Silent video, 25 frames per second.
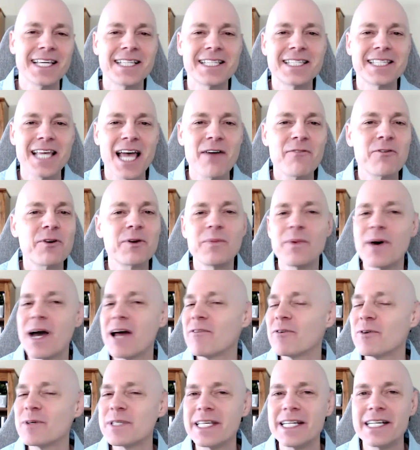It's
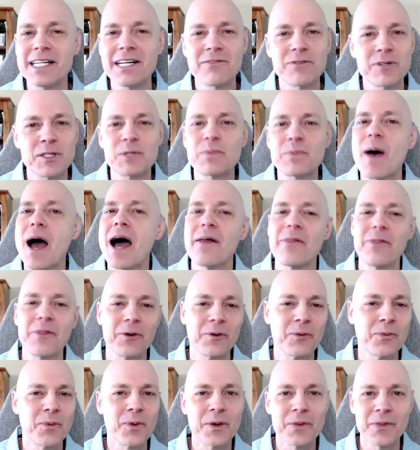everyone's at a different spot in
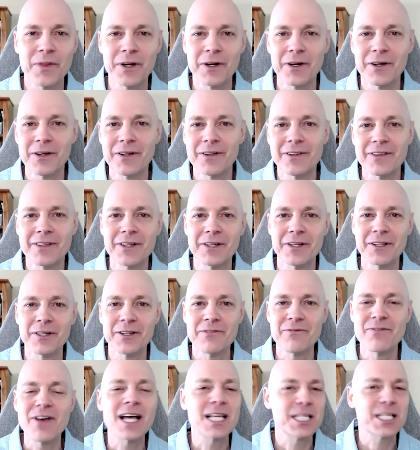their
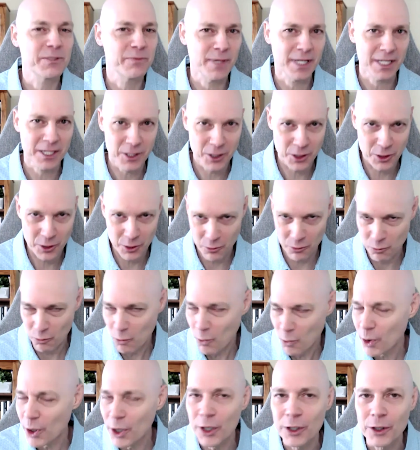investment
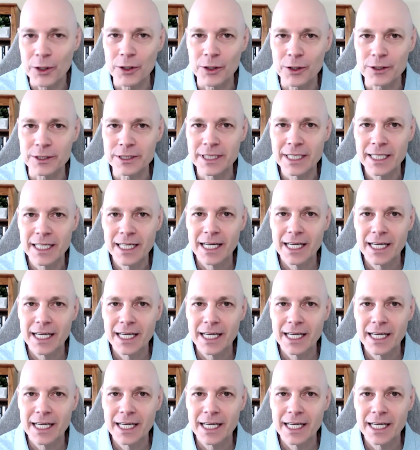world,